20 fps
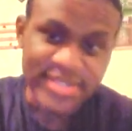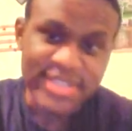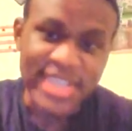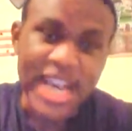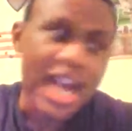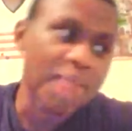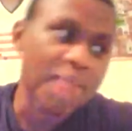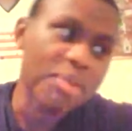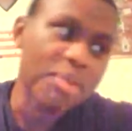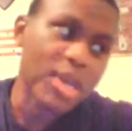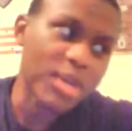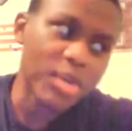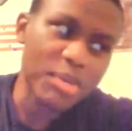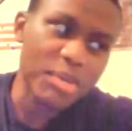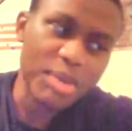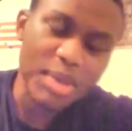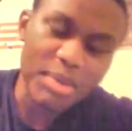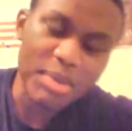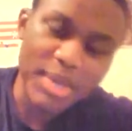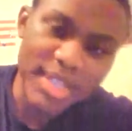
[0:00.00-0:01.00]
I probably won't
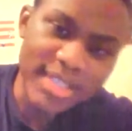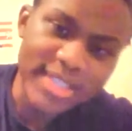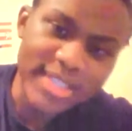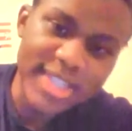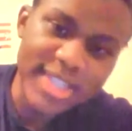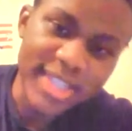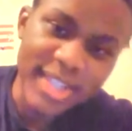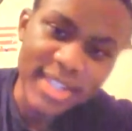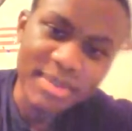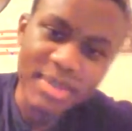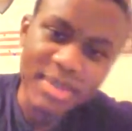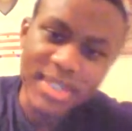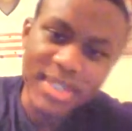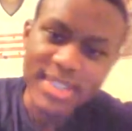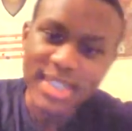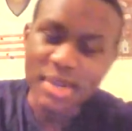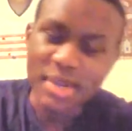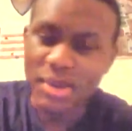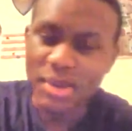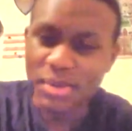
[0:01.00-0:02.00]
be able to get to hear it because
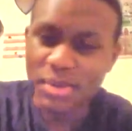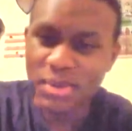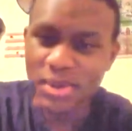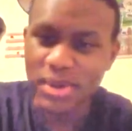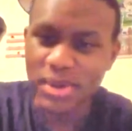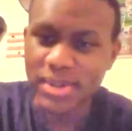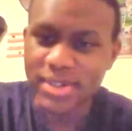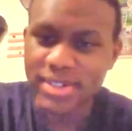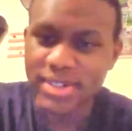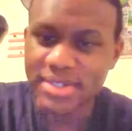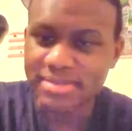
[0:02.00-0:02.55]
I'll be at work.